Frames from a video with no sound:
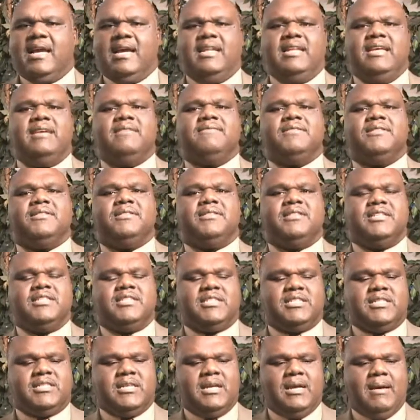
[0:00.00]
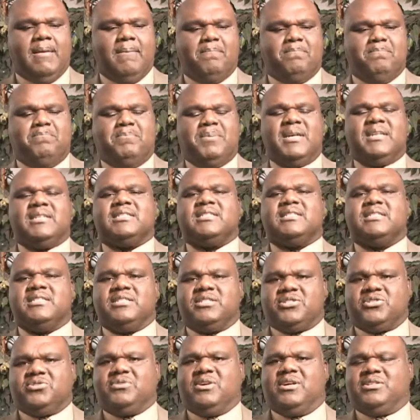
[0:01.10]
and even this business
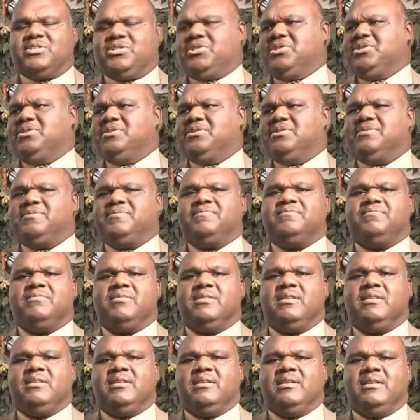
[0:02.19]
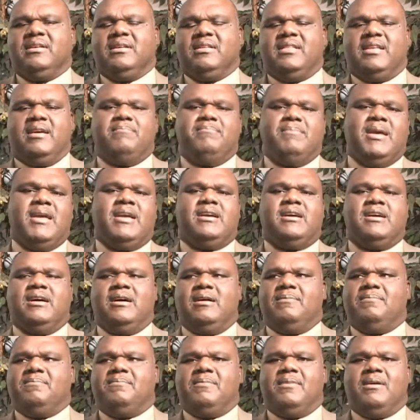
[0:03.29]
structure that make
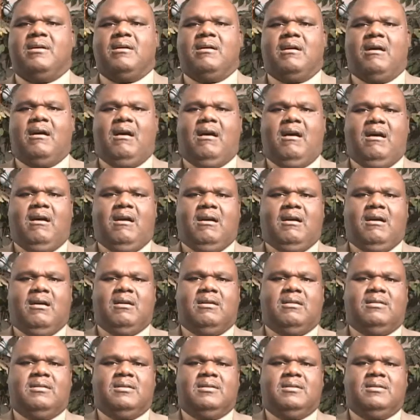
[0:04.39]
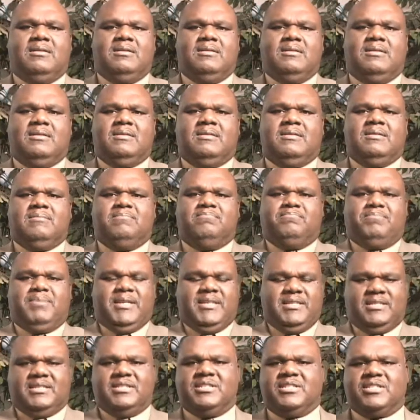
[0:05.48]
up our
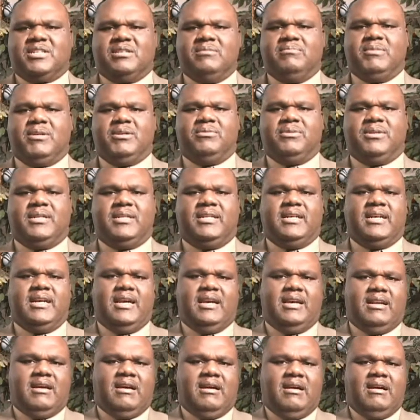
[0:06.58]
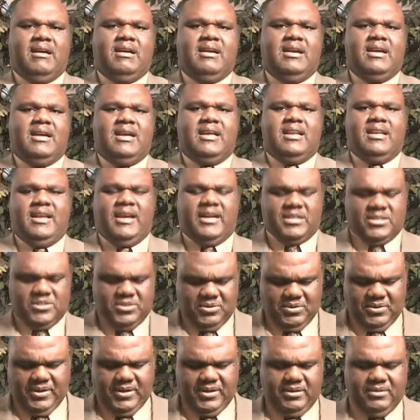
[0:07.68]
business community and our
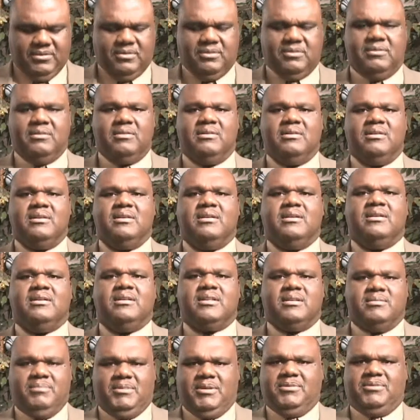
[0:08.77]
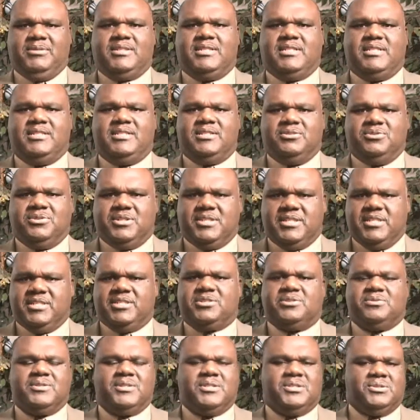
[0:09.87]
electoral communities or
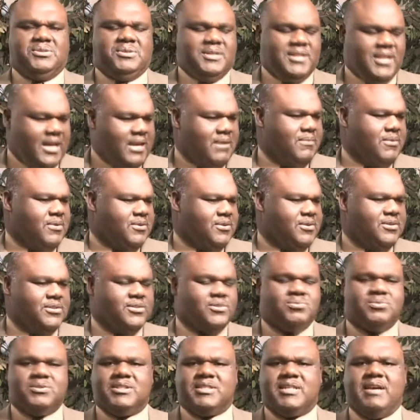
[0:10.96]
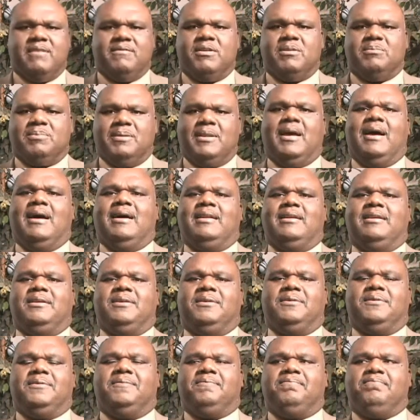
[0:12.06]
districts or neighborhoods, whichever apply to
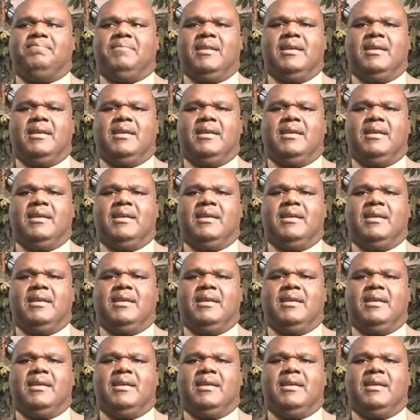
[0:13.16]
you,